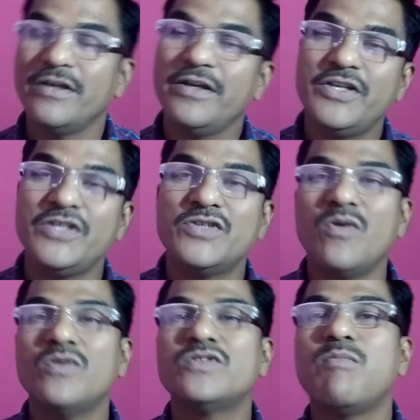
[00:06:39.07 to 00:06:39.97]
it is
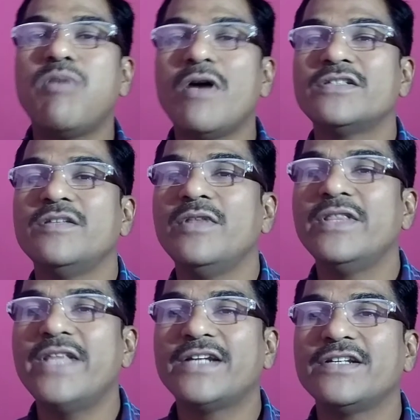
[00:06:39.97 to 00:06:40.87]
also possible
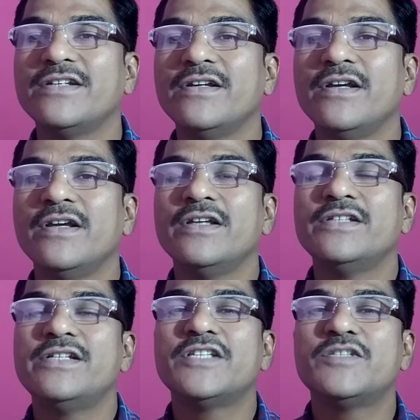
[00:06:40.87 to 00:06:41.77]
that
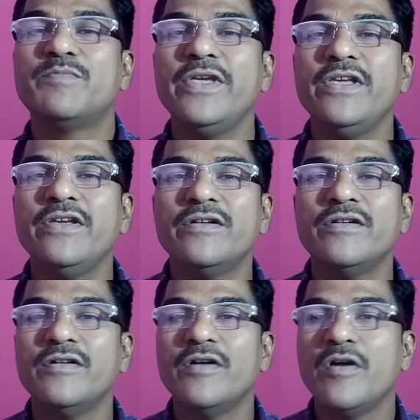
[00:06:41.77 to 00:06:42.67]
Shakespeare
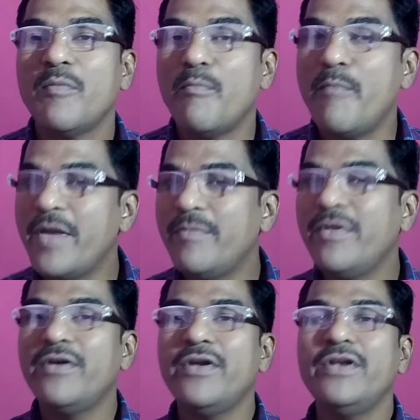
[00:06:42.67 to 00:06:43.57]
may be
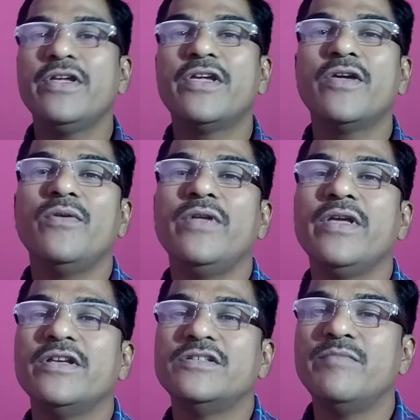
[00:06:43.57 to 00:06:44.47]
ridiculing
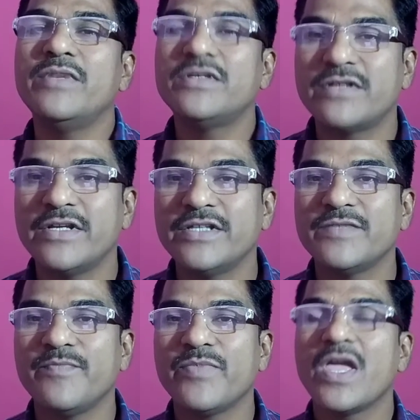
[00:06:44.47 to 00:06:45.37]
his
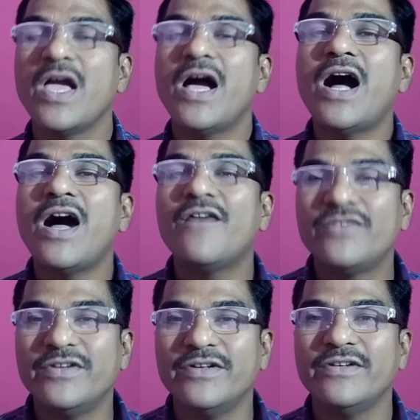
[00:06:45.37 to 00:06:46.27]
mistress
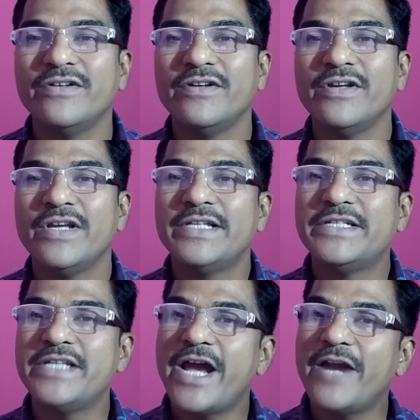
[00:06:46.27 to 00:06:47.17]
after
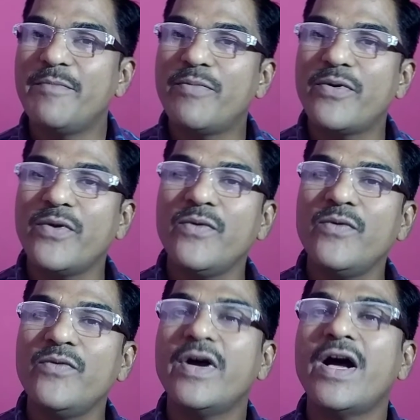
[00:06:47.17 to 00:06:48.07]
she had
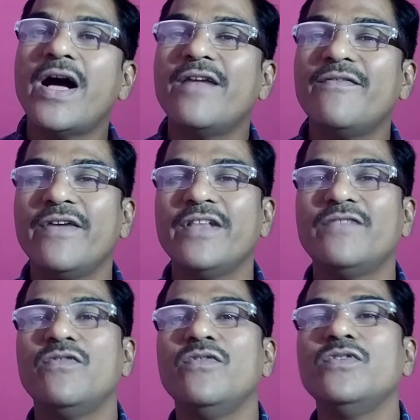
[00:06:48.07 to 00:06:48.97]
proved
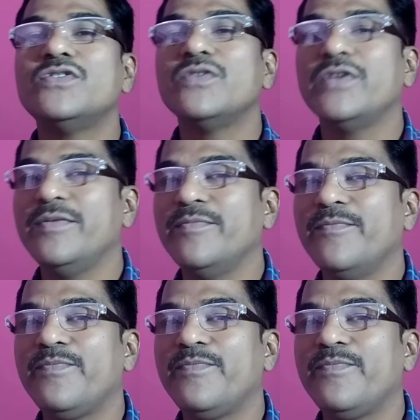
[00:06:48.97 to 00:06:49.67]
unfaithful to him.